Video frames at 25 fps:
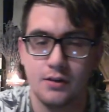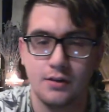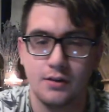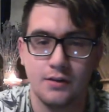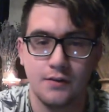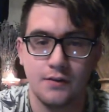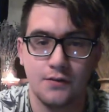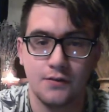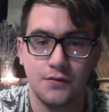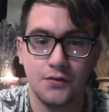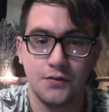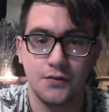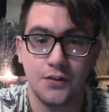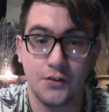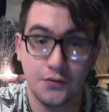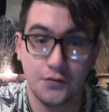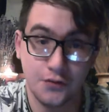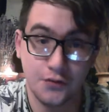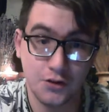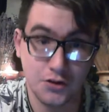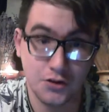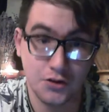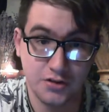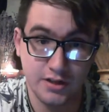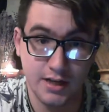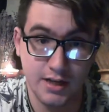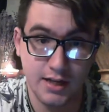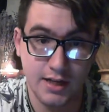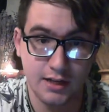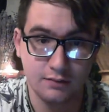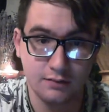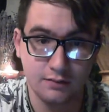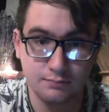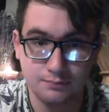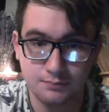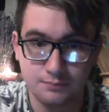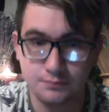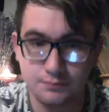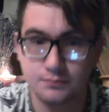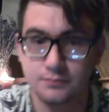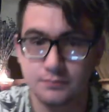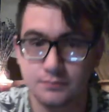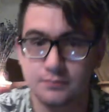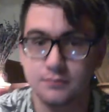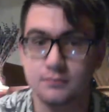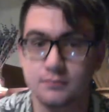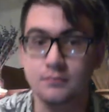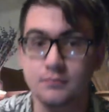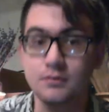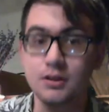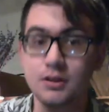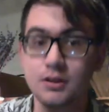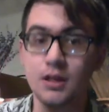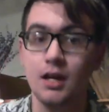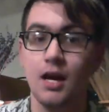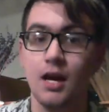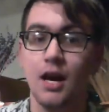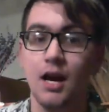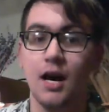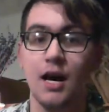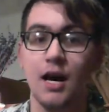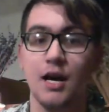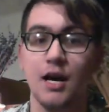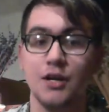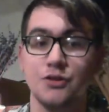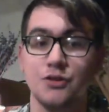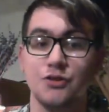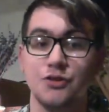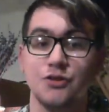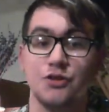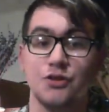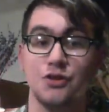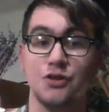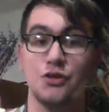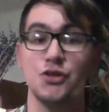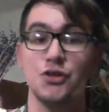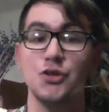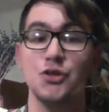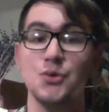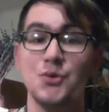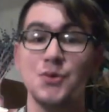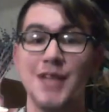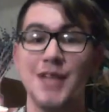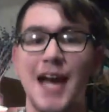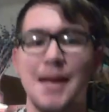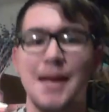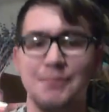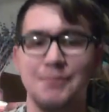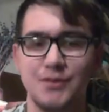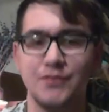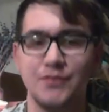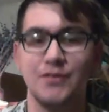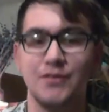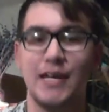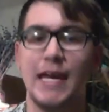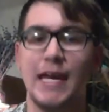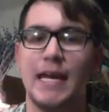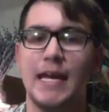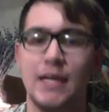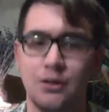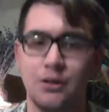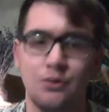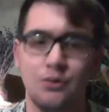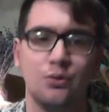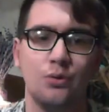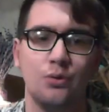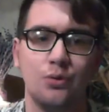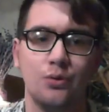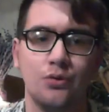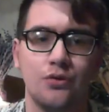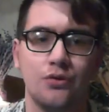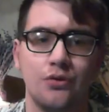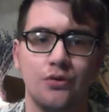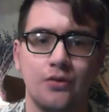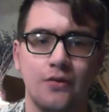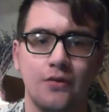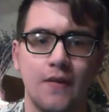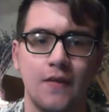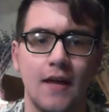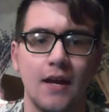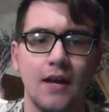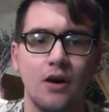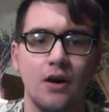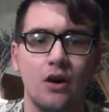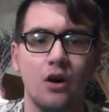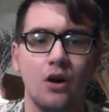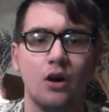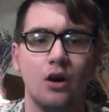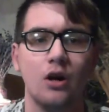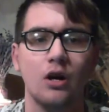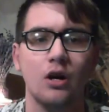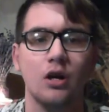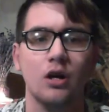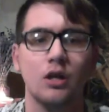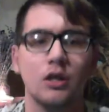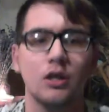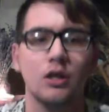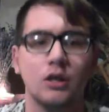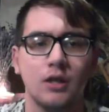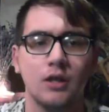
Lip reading: For the first thing, the two types of candles that are,